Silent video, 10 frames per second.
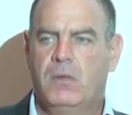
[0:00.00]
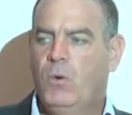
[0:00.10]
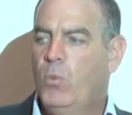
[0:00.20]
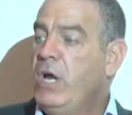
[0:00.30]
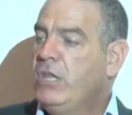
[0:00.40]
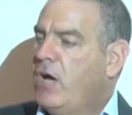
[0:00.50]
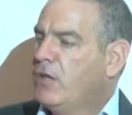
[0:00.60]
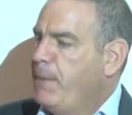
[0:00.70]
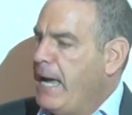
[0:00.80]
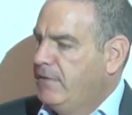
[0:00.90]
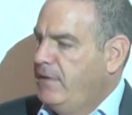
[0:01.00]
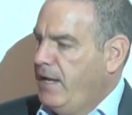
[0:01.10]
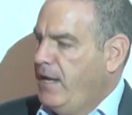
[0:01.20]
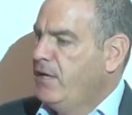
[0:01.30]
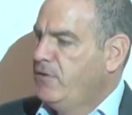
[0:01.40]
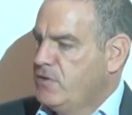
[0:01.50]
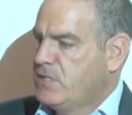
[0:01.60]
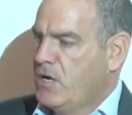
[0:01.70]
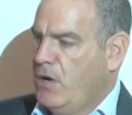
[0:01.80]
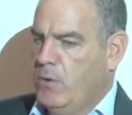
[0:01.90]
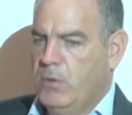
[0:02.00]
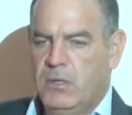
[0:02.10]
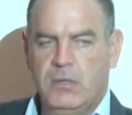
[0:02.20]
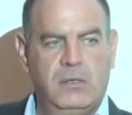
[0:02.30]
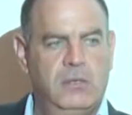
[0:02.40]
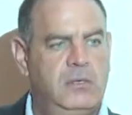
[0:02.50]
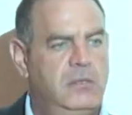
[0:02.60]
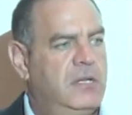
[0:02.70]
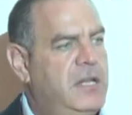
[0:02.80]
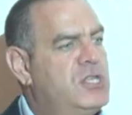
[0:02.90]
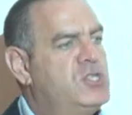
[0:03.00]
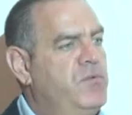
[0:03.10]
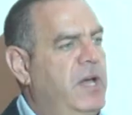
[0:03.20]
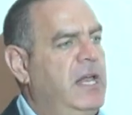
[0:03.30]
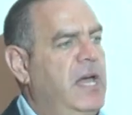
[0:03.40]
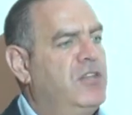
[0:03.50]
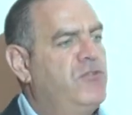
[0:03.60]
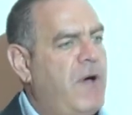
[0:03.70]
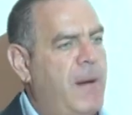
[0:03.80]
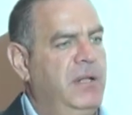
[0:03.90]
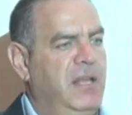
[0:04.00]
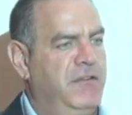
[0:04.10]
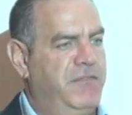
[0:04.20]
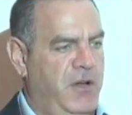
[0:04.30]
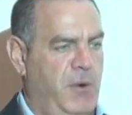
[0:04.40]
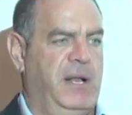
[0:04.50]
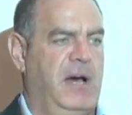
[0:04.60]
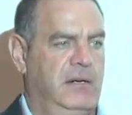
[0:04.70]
We thought back then, 8 years ago, that that's really a troubling phenomena.